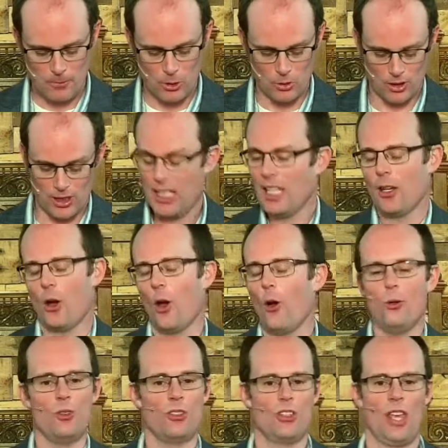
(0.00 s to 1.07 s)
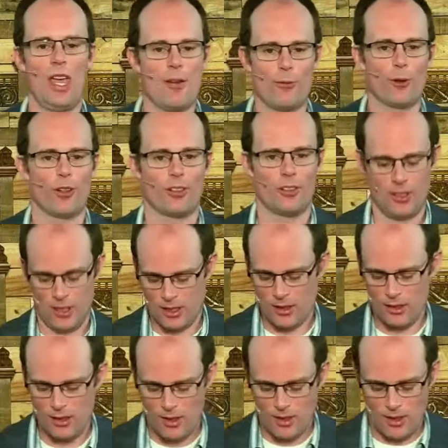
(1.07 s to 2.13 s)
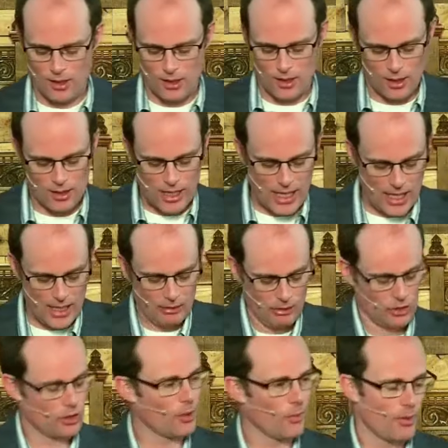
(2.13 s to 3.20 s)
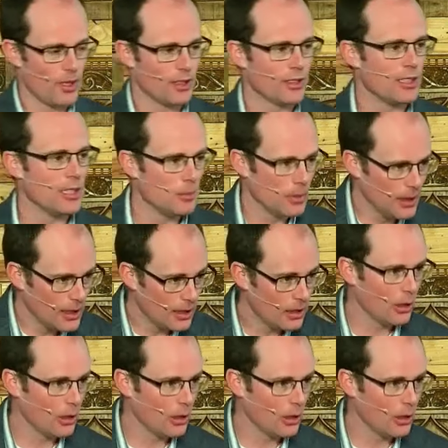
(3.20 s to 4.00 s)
You know, a king owns everything, and yet here is something deeply